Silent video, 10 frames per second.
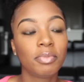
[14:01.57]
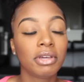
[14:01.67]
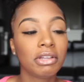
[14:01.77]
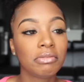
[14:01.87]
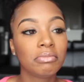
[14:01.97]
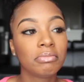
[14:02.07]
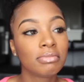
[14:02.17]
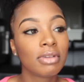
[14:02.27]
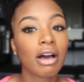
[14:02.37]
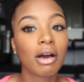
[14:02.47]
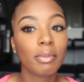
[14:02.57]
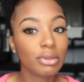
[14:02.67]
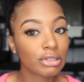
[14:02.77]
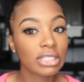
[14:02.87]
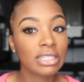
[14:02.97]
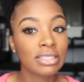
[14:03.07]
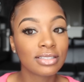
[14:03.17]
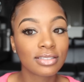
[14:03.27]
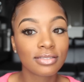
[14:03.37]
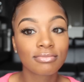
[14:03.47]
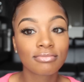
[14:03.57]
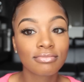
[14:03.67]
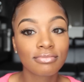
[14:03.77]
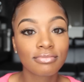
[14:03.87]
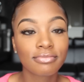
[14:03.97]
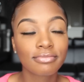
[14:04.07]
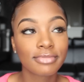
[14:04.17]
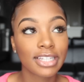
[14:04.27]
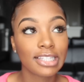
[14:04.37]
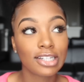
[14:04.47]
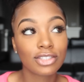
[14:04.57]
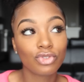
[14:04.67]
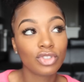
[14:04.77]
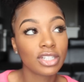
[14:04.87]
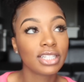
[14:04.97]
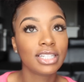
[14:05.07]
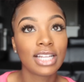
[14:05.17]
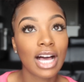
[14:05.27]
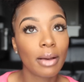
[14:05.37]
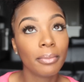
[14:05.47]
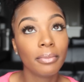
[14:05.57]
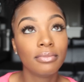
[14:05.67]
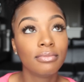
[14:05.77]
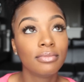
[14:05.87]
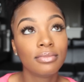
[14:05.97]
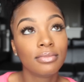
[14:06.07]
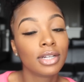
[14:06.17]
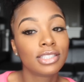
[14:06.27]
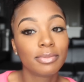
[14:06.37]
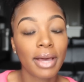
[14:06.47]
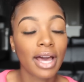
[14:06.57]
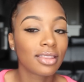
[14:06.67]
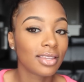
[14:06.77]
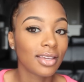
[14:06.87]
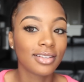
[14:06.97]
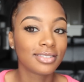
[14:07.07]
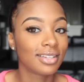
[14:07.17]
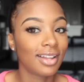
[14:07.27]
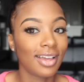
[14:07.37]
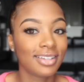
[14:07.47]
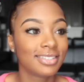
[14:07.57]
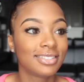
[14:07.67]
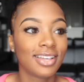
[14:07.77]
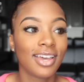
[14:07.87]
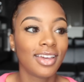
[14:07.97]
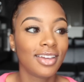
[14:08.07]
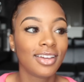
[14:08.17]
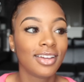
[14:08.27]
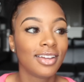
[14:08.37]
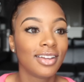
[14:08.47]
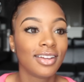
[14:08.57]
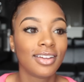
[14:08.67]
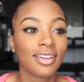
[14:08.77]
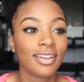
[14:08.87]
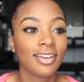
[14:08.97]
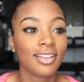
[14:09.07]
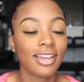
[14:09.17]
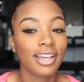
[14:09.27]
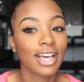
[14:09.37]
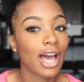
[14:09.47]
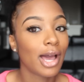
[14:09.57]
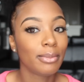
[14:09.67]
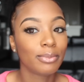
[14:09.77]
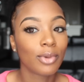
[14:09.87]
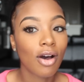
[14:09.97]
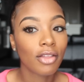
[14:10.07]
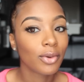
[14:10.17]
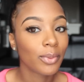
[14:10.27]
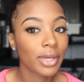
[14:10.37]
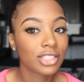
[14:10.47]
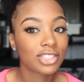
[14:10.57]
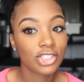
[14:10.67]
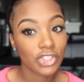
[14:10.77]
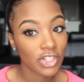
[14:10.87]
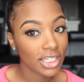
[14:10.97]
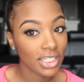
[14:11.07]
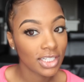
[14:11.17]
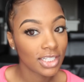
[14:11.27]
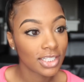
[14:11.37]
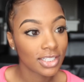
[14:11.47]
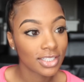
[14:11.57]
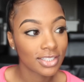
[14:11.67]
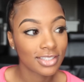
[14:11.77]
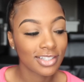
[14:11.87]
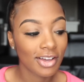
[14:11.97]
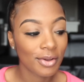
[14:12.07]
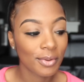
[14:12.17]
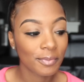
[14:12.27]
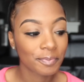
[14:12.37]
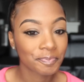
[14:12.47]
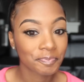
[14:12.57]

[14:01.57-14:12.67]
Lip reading: been a breeze. There's really not much bad things that I could say. I'm all the way straight. So